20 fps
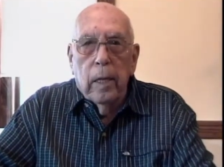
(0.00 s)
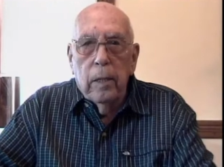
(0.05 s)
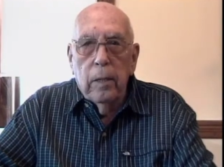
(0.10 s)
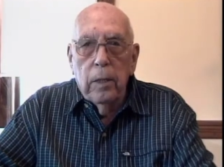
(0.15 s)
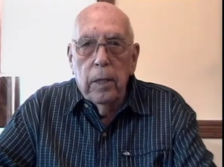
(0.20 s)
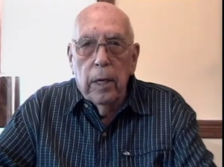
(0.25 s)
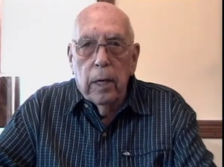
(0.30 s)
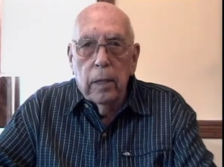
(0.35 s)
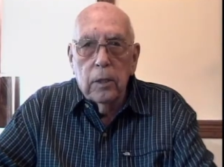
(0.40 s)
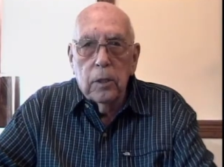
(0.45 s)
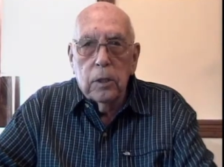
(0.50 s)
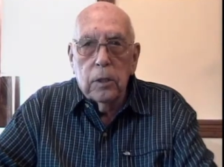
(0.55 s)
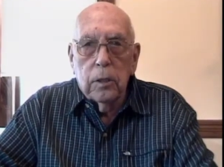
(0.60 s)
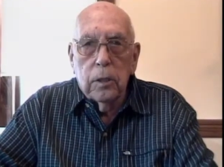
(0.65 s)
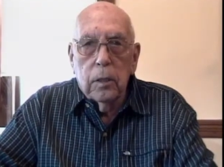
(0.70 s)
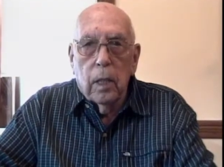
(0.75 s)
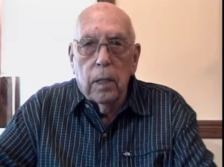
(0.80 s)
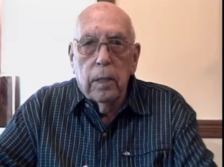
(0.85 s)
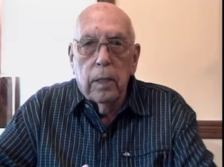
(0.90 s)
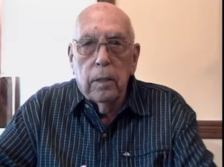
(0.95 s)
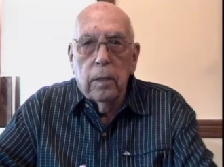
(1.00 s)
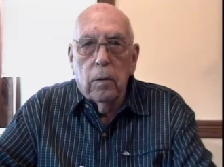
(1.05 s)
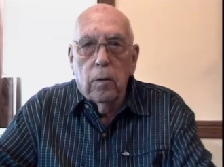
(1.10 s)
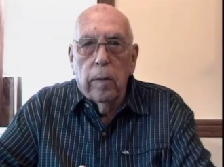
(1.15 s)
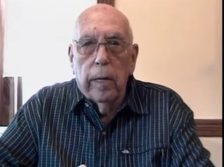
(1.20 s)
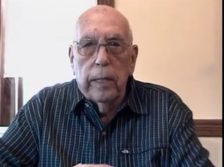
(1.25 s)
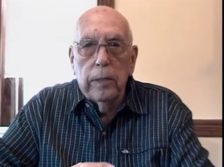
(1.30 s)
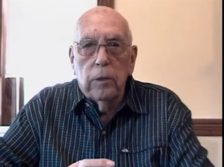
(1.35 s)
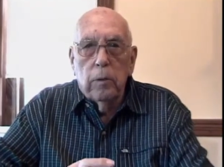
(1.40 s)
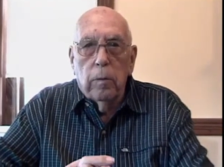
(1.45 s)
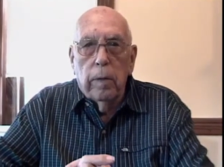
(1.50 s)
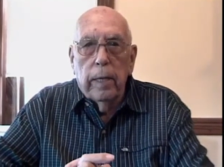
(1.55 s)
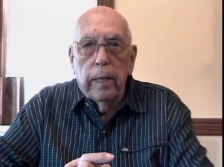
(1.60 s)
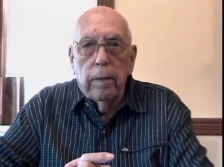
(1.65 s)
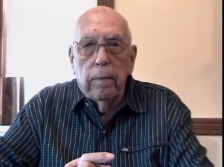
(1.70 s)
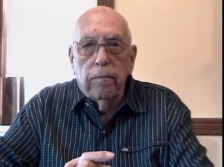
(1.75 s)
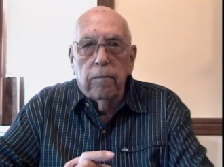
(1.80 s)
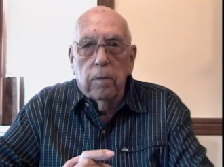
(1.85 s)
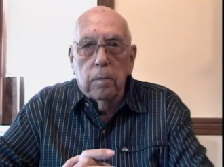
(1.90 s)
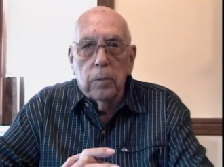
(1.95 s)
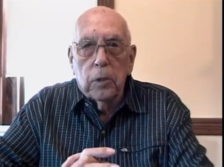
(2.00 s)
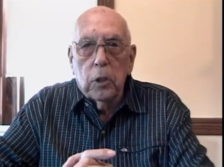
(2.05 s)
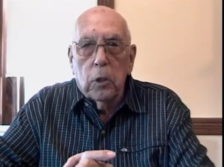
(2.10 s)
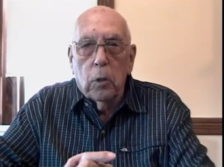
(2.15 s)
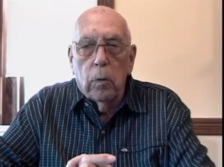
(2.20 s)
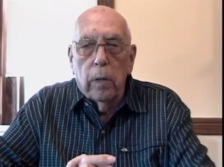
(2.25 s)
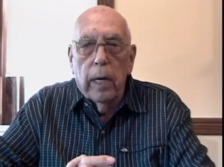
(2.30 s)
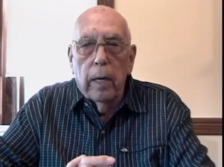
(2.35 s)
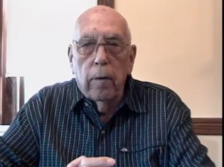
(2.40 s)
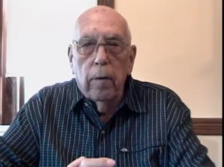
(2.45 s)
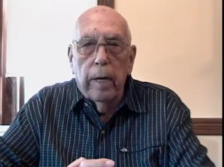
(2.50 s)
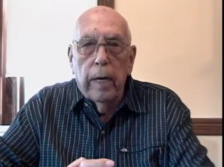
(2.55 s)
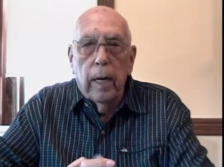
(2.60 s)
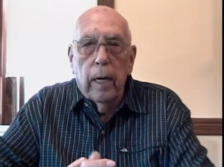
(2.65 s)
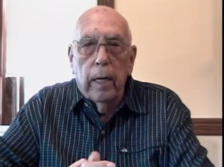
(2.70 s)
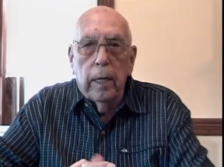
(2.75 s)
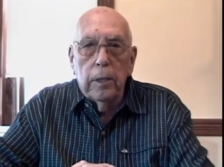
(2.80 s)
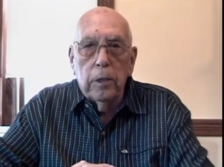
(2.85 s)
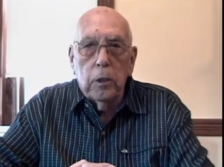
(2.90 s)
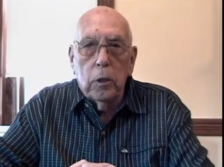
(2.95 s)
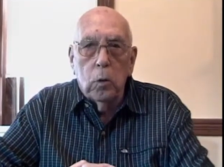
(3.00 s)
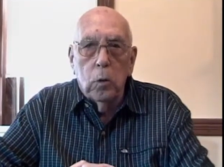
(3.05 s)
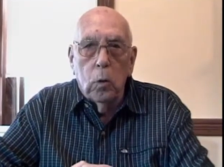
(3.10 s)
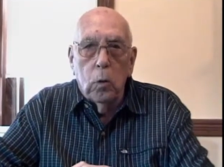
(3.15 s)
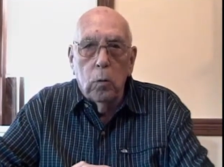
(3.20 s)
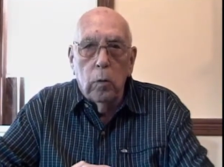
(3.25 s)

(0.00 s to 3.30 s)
Yes, I graduated from Schoharie High School.